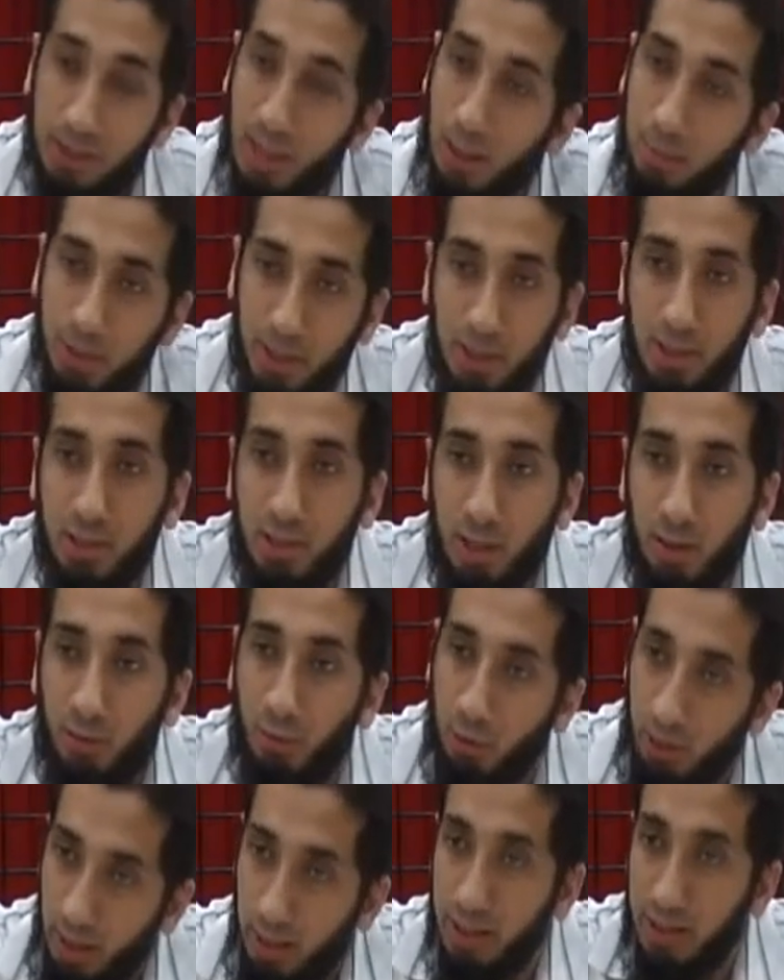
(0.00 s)
Stop saying
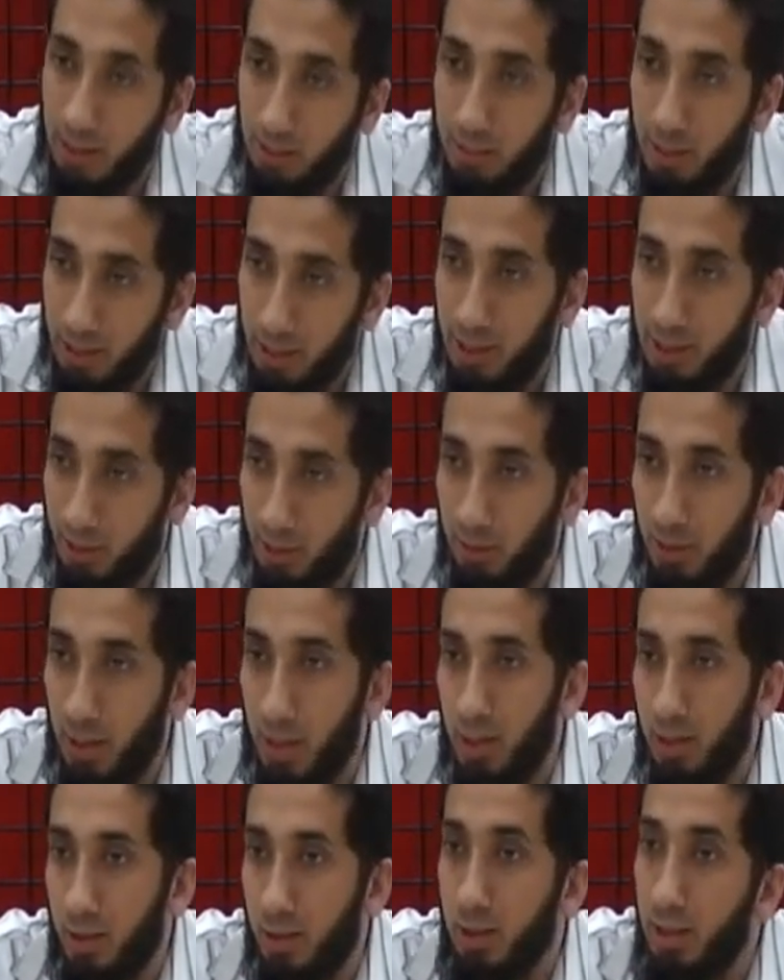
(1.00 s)
astaghfirullah, accept that that's the
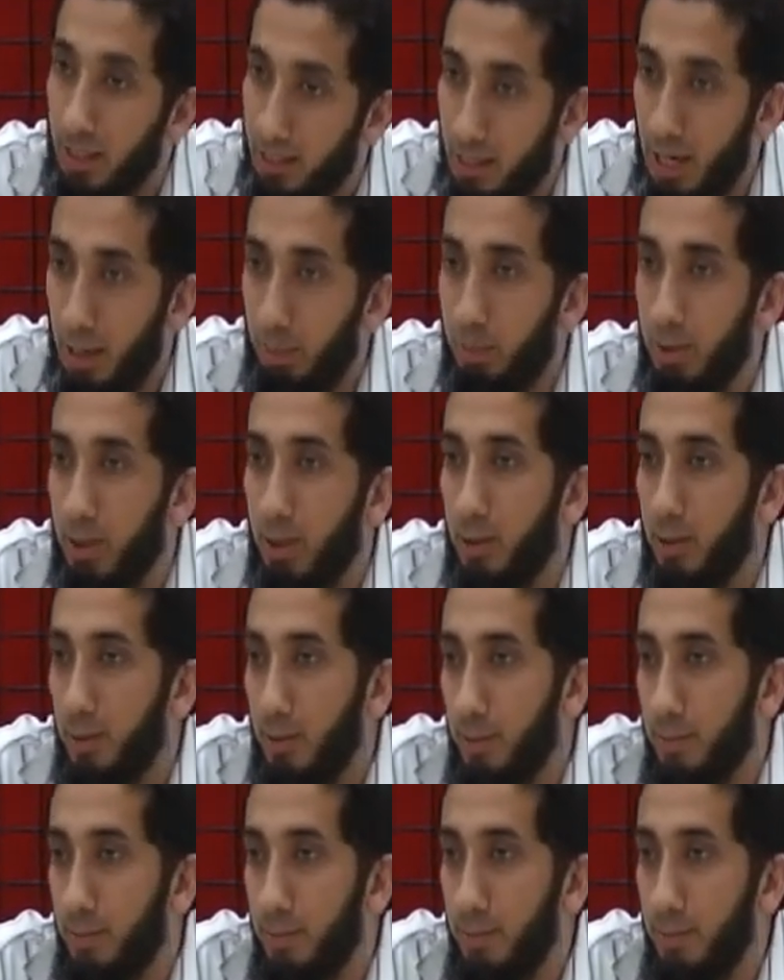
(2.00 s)
reality. That's happening.